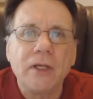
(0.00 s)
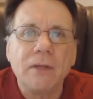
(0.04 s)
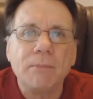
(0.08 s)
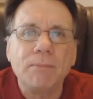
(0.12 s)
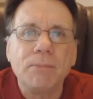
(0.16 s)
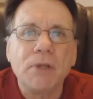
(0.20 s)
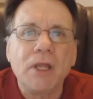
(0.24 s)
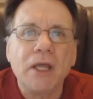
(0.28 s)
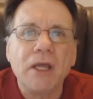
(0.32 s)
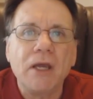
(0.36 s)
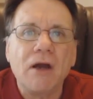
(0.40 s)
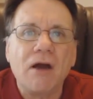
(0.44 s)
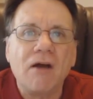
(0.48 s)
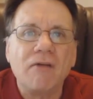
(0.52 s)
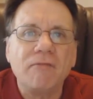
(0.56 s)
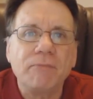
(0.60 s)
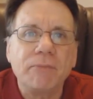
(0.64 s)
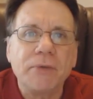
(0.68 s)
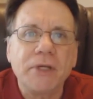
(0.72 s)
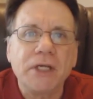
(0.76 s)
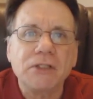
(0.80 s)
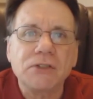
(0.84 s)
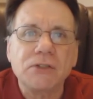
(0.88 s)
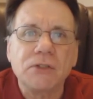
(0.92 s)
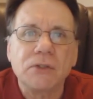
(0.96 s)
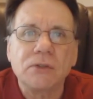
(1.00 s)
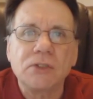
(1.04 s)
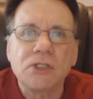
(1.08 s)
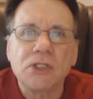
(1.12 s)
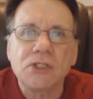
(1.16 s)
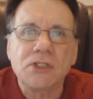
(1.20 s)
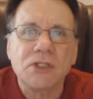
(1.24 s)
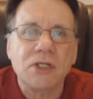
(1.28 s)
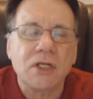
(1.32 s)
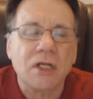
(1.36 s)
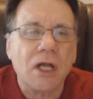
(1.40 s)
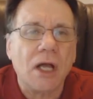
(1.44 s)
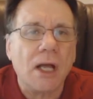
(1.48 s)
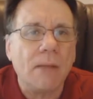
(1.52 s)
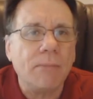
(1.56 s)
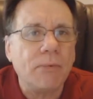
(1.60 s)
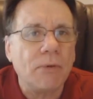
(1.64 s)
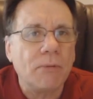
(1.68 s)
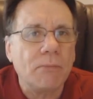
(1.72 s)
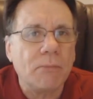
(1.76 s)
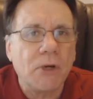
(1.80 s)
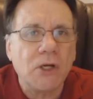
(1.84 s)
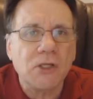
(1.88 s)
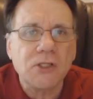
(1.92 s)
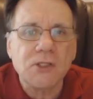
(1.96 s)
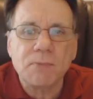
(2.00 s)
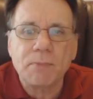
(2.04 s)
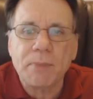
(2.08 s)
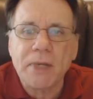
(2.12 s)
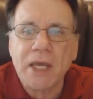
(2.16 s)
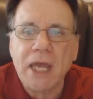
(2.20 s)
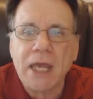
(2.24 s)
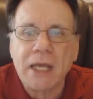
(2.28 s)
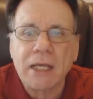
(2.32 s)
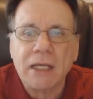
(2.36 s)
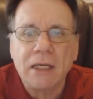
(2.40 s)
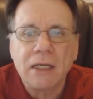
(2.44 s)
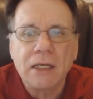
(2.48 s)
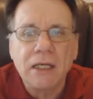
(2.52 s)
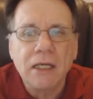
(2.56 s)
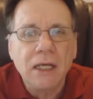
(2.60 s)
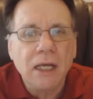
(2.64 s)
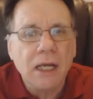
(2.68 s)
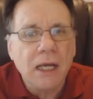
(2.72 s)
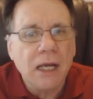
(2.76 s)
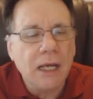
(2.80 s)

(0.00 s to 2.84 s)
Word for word: in the playoff picture just a couple months back,